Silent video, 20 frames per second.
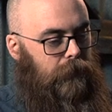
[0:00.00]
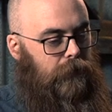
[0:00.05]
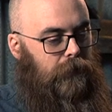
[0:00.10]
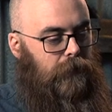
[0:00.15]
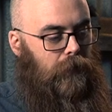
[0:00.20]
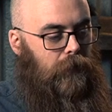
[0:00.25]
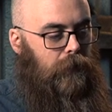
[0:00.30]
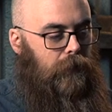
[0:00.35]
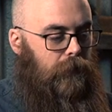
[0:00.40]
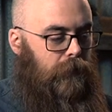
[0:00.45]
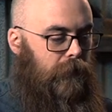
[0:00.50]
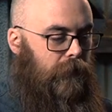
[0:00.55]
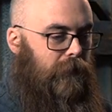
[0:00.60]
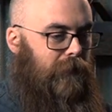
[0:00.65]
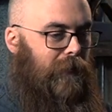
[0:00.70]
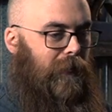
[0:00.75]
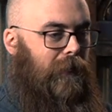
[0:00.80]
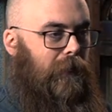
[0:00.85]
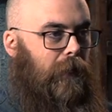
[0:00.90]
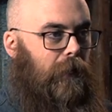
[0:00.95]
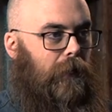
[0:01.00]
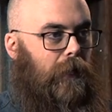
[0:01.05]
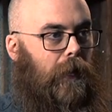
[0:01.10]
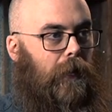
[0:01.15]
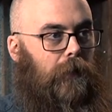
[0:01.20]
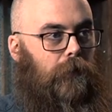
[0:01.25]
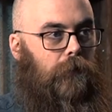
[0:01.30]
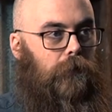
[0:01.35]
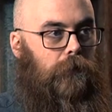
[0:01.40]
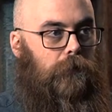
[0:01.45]
say set an
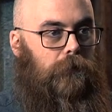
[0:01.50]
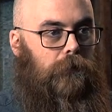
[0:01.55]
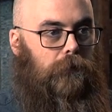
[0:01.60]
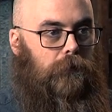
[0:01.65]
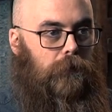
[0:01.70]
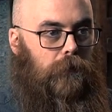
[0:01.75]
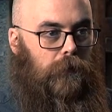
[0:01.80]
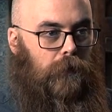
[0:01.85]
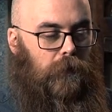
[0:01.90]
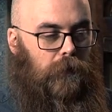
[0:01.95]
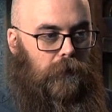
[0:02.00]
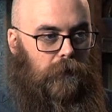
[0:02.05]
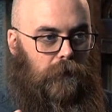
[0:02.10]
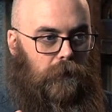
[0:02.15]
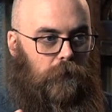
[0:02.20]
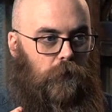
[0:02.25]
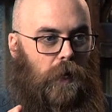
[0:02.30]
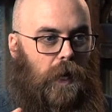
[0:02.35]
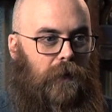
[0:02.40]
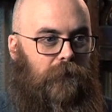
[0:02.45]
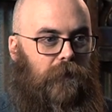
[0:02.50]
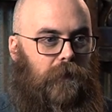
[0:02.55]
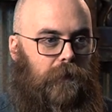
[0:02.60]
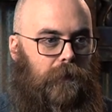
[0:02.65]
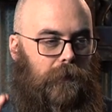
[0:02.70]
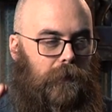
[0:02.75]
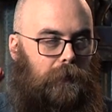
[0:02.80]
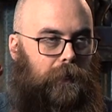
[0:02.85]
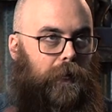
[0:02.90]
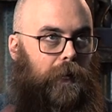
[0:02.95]
angle. You, you have
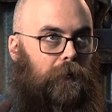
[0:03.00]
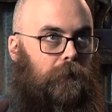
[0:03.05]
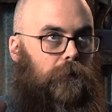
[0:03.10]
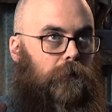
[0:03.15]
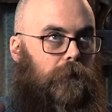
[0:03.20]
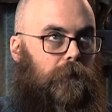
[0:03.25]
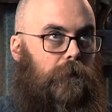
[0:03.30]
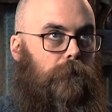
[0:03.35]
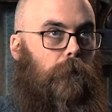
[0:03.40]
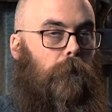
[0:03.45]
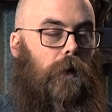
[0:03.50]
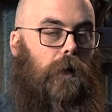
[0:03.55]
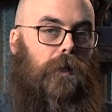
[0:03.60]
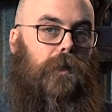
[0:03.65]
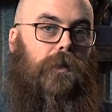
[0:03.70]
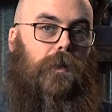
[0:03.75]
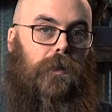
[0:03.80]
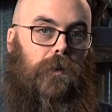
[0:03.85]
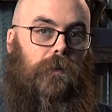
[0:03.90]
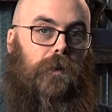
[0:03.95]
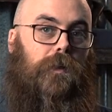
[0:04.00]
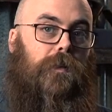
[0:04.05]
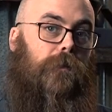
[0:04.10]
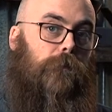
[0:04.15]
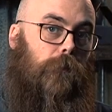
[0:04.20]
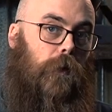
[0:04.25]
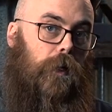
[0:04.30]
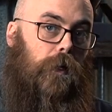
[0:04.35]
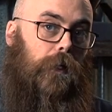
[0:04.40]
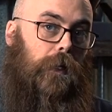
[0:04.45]
a, an angle in mind that you need to
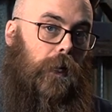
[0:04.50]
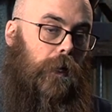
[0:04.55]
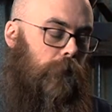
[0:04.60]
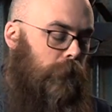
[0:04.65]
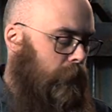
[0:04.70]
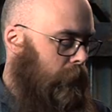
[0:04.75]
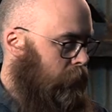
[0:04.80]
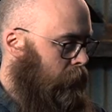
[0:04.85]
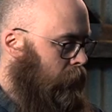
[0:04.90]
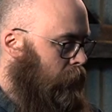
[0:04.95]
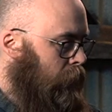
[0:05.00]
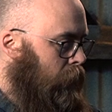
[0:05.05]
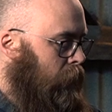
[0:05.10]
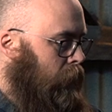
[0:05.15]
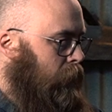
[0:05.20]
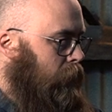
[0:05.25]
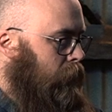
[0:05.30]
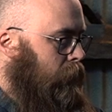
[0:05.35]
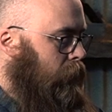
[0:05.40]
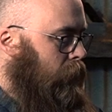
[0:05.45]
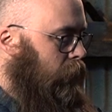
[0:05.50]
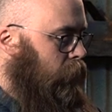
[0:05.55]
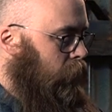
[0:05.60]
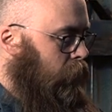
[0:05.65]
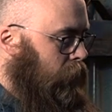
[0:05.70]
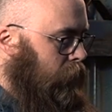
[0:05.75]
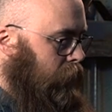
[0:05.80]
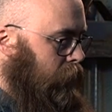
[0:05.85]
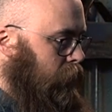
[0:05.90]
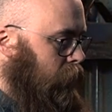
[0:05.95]
mark out. Then
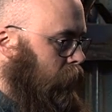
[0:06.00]
you can